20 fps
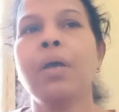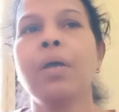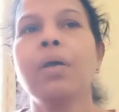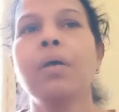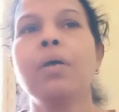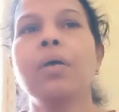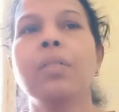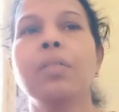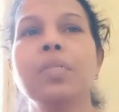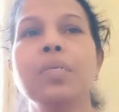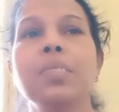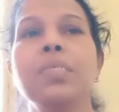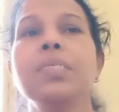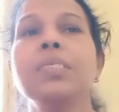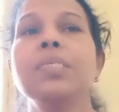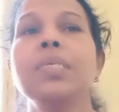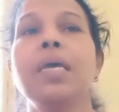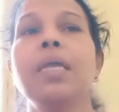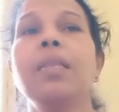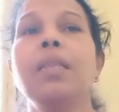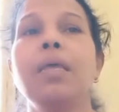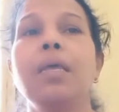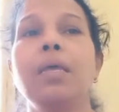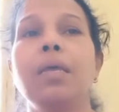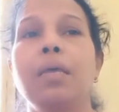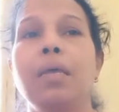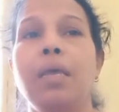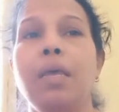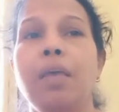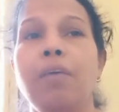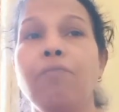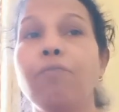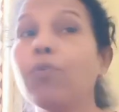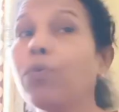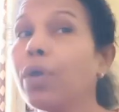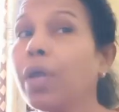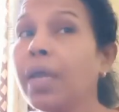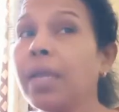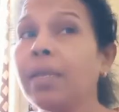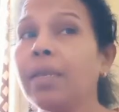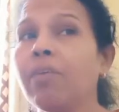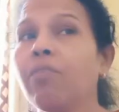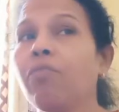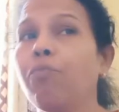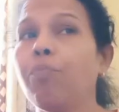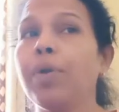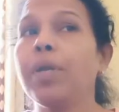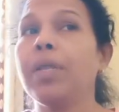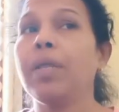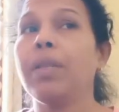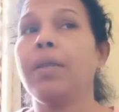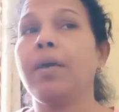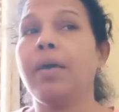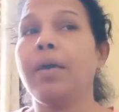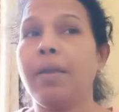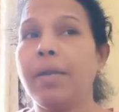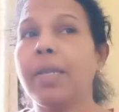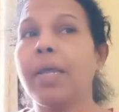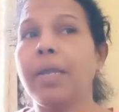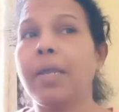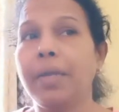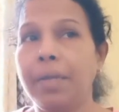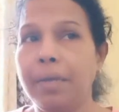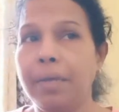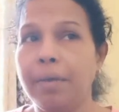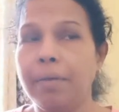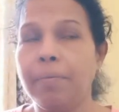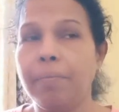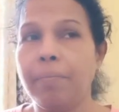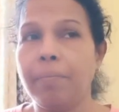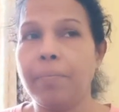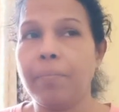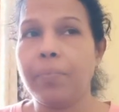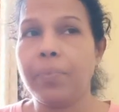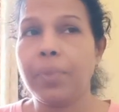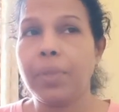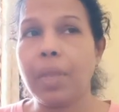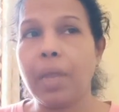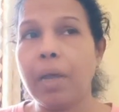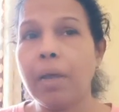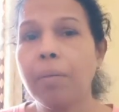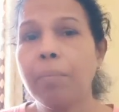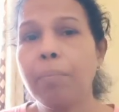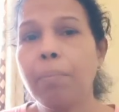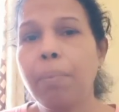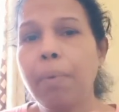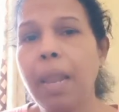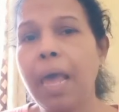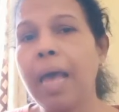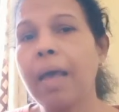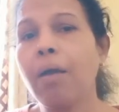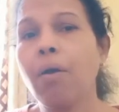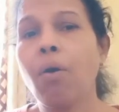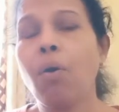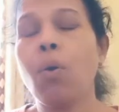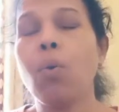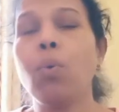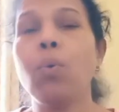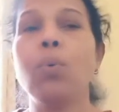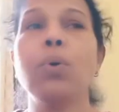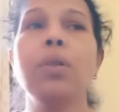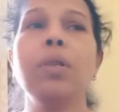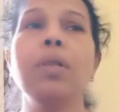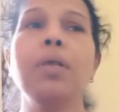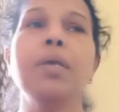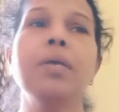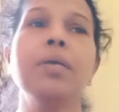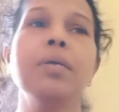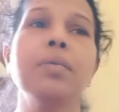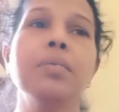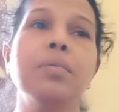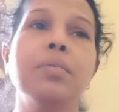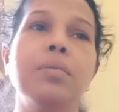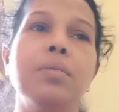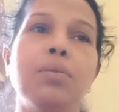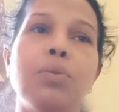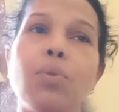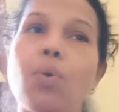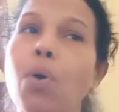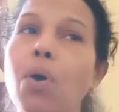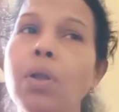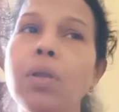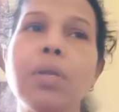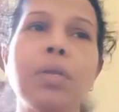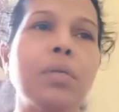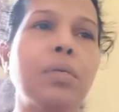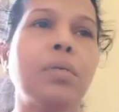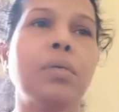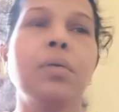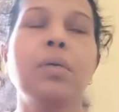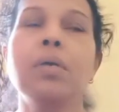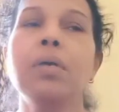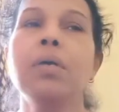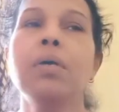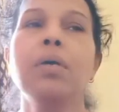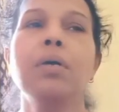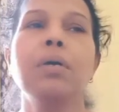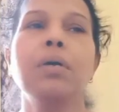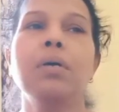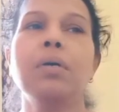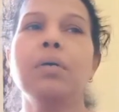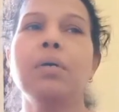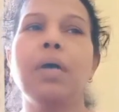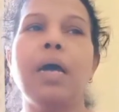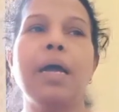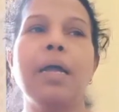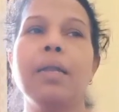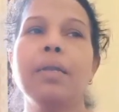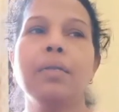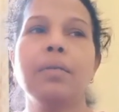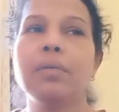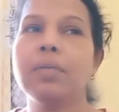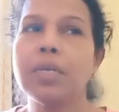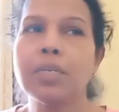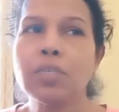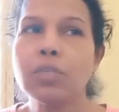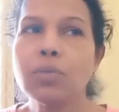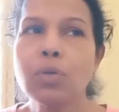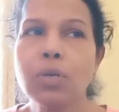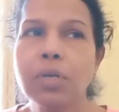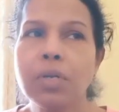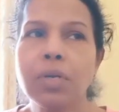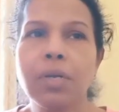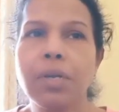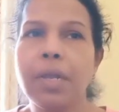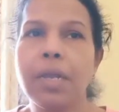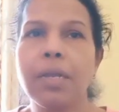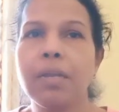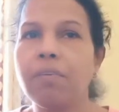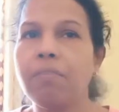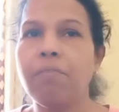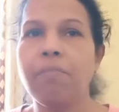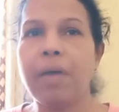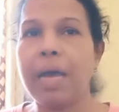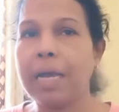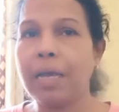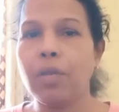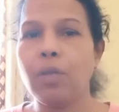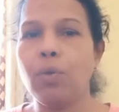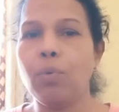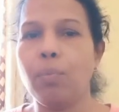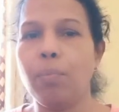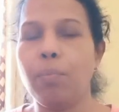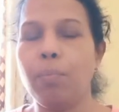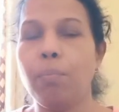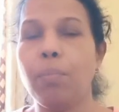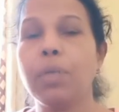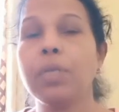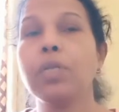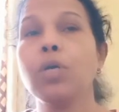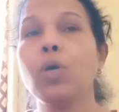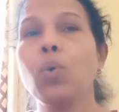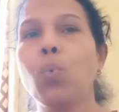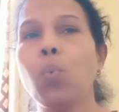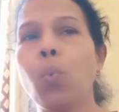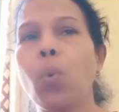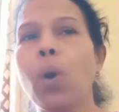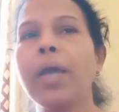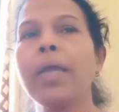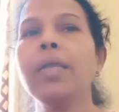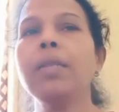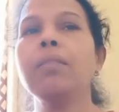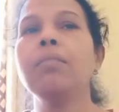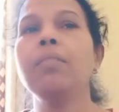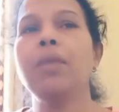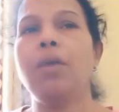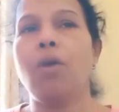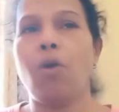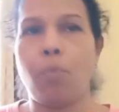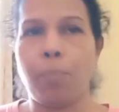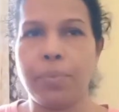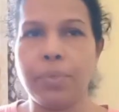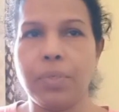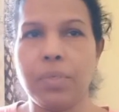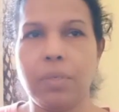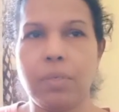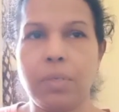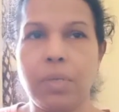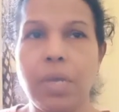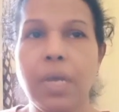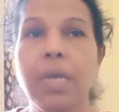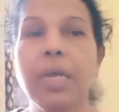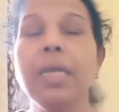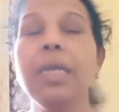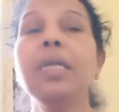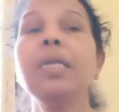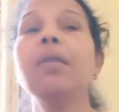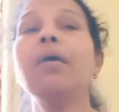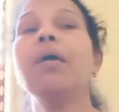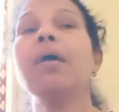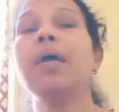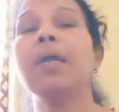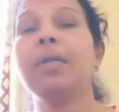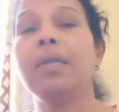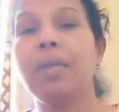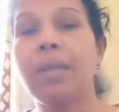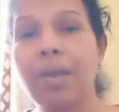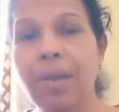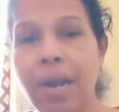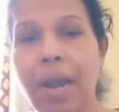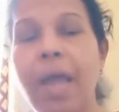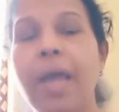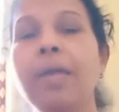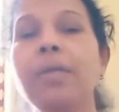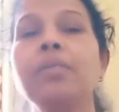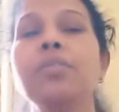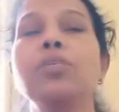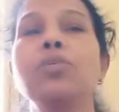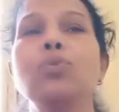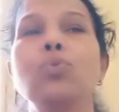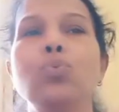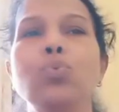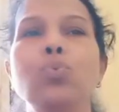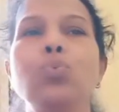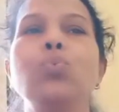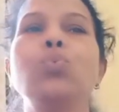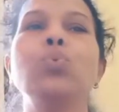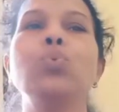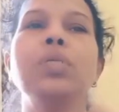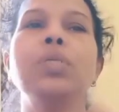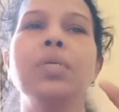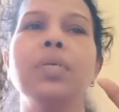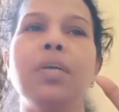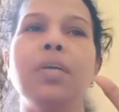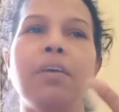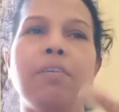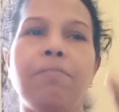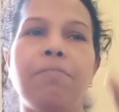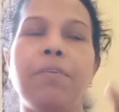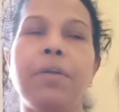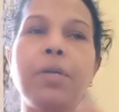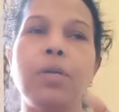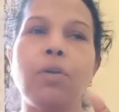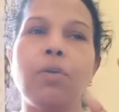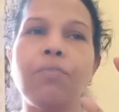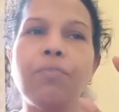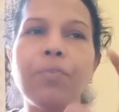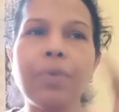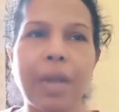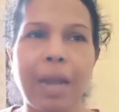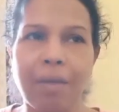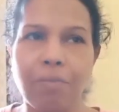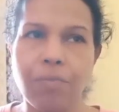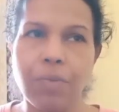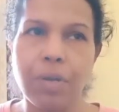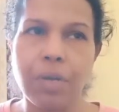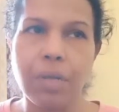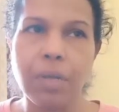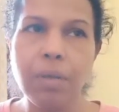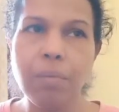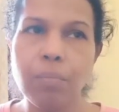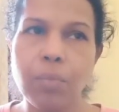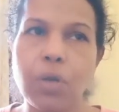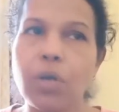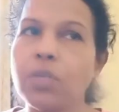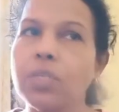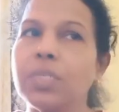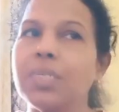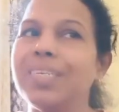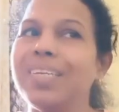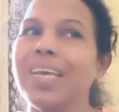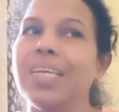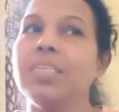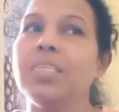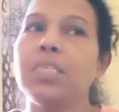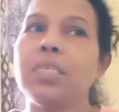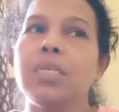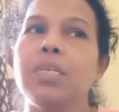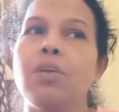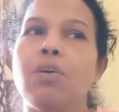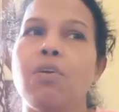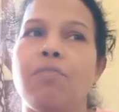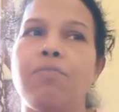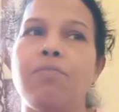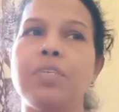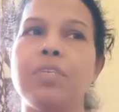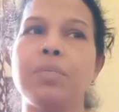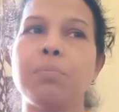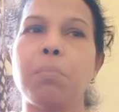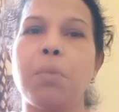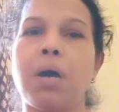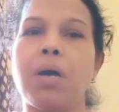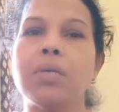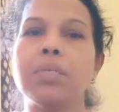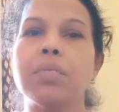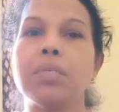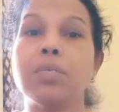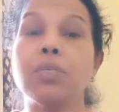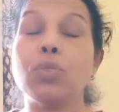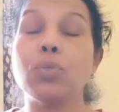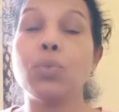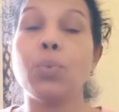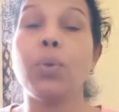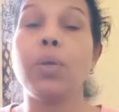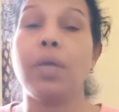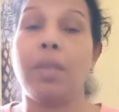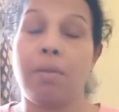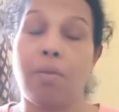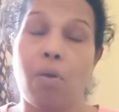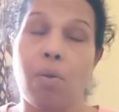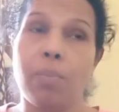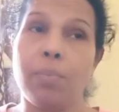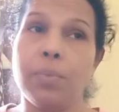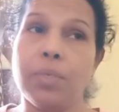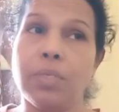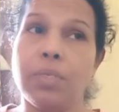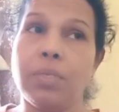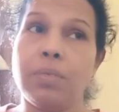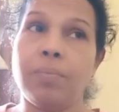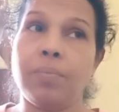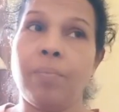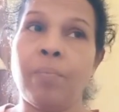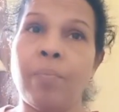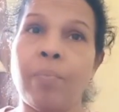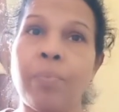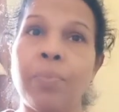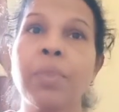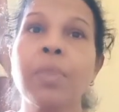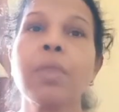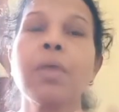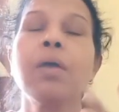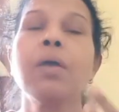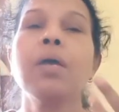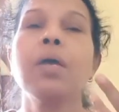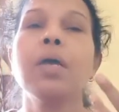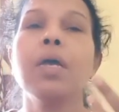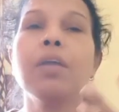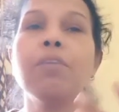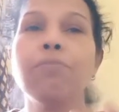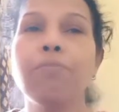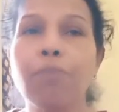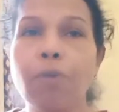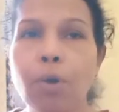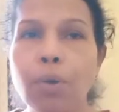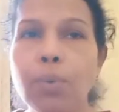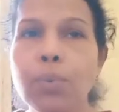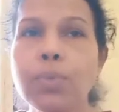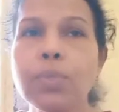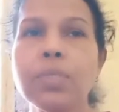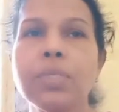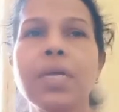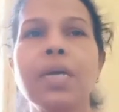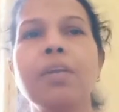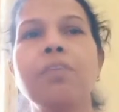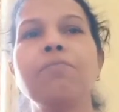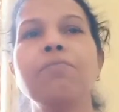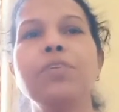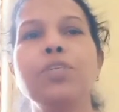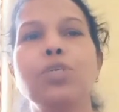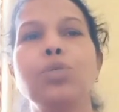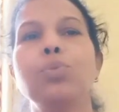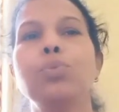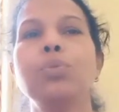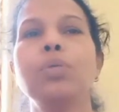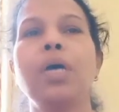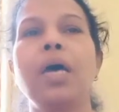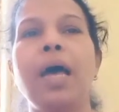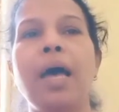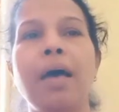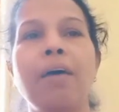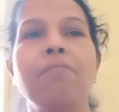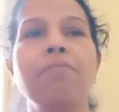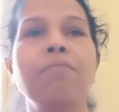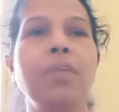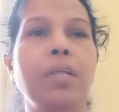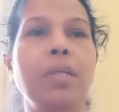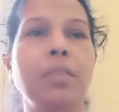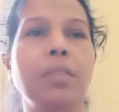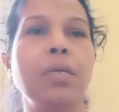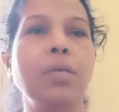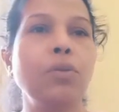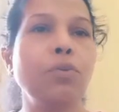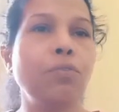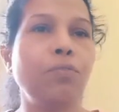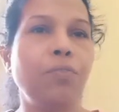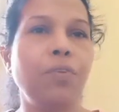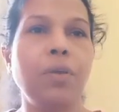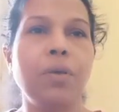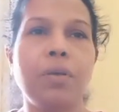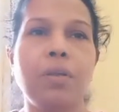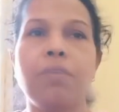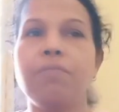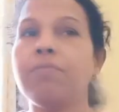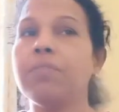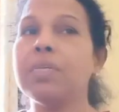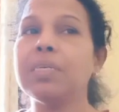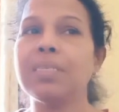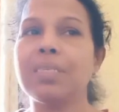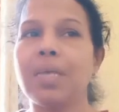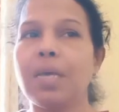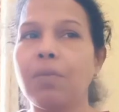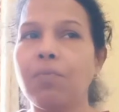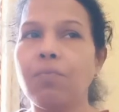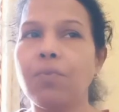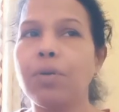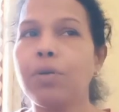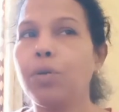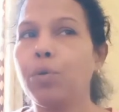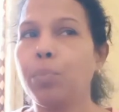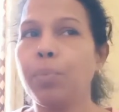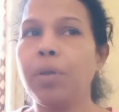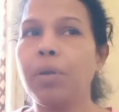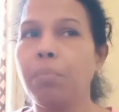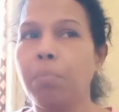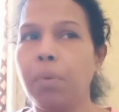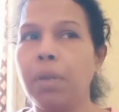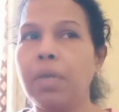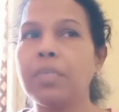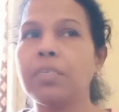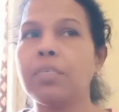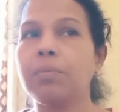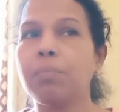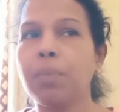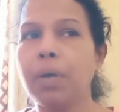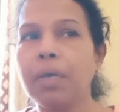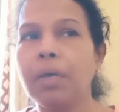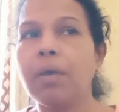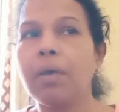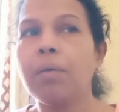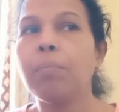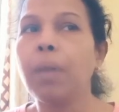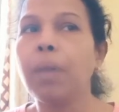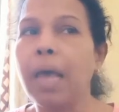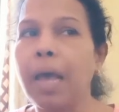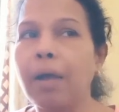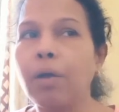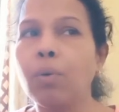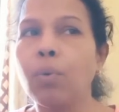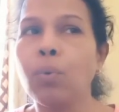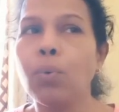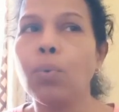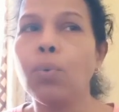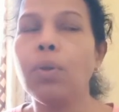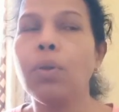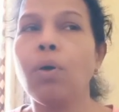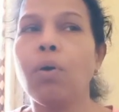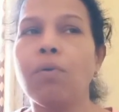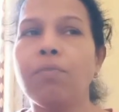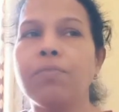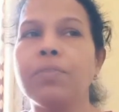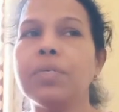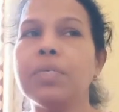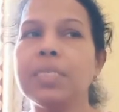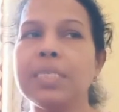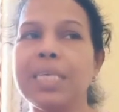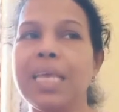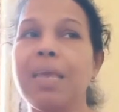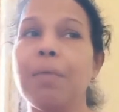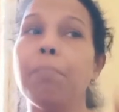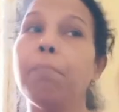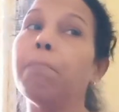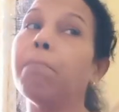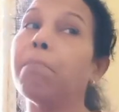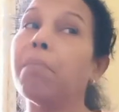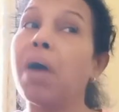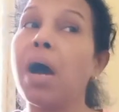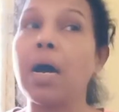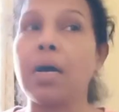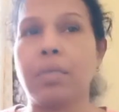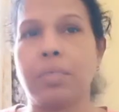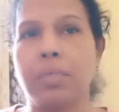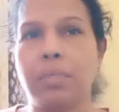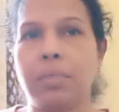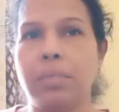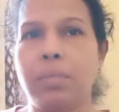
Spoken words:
This is an evocative but incorrect idea. A black hole is not and does not create a vacuum, but quite the opposite. It attracts through the effect of gravity because the density of its mass is so enormous. It follows that we should have nothing to fear if the sun were to be replaced by a black hole of the same mass.